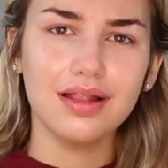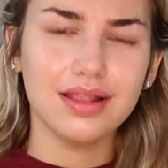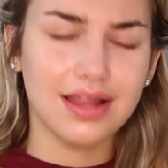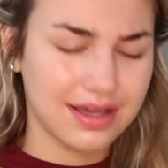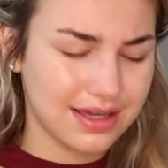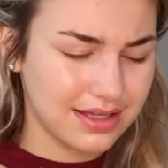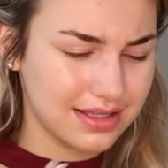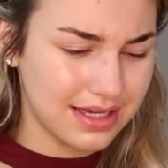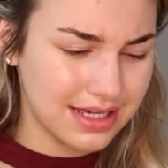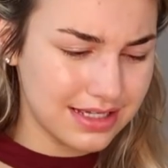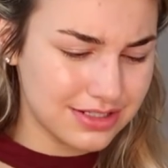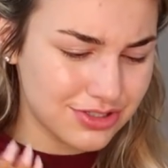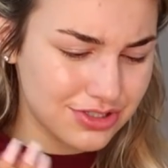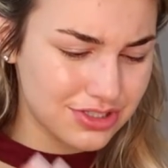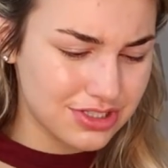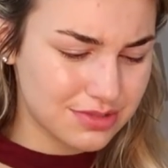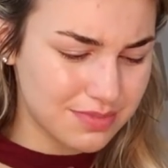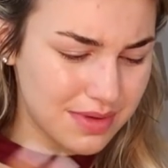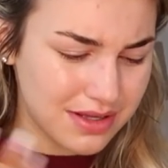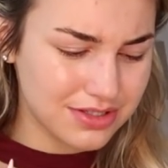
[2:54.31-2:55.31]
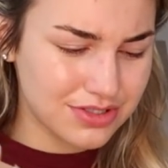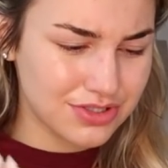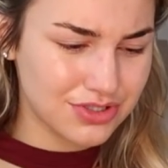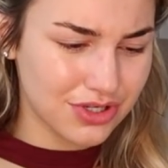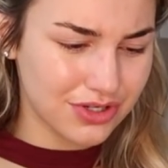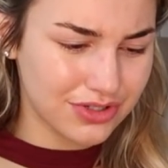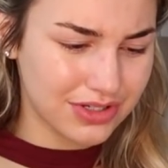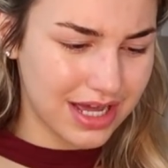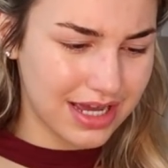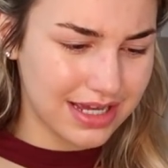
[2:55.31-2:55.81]
Like, it just smells
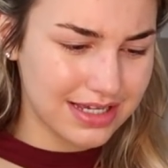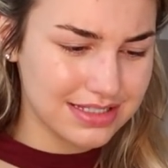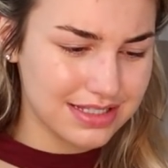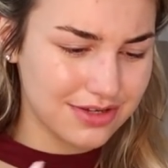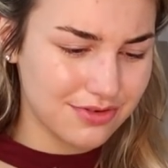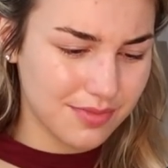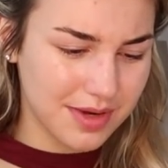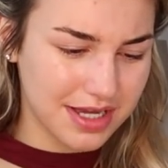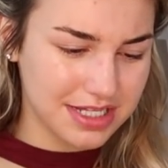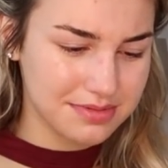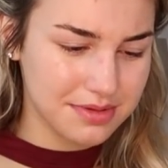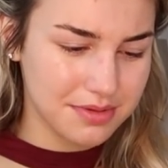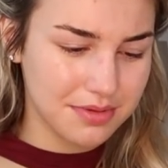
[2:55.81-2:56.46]
so nice. It reminds